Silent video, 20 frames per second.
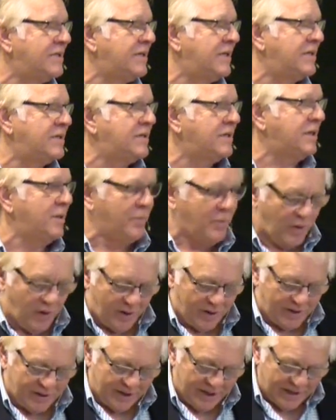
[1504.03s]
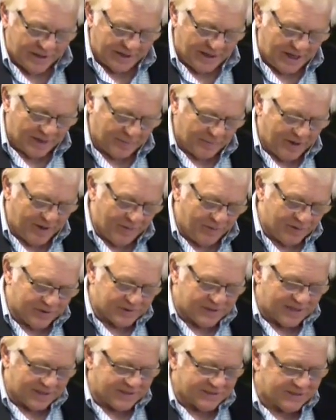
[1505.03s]
says in the book, not by
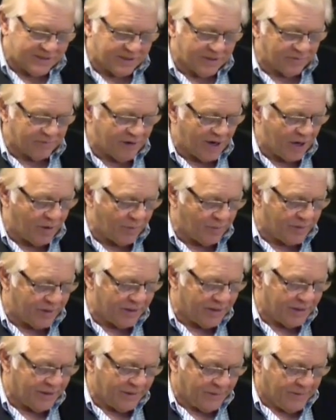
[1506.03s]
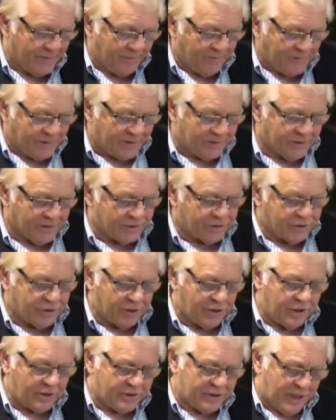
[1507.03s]
what I see around me. The
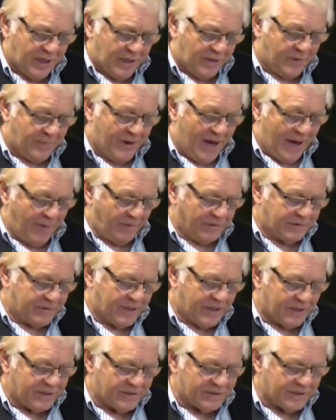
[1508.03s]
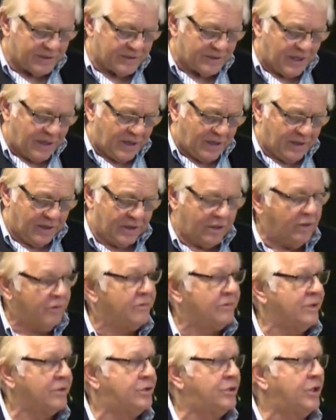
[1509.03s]
church, the Bible tells us, you know,
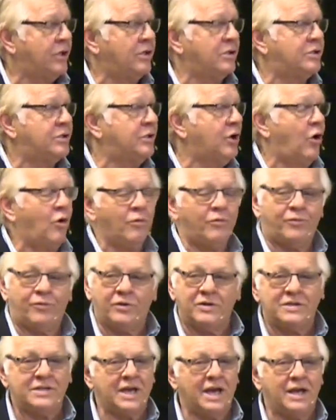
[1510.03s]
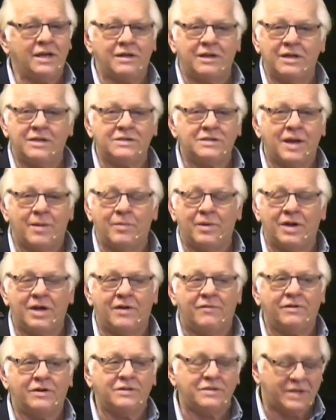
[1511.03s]
the church, don't forsake the assembling
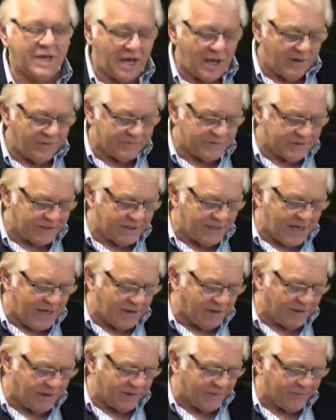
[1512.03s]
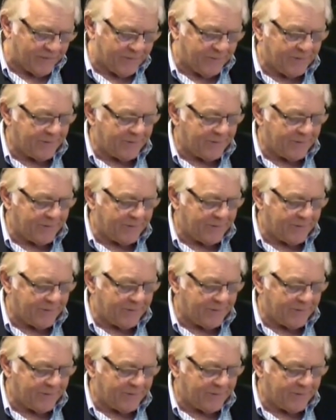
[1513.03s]
of yourselves together.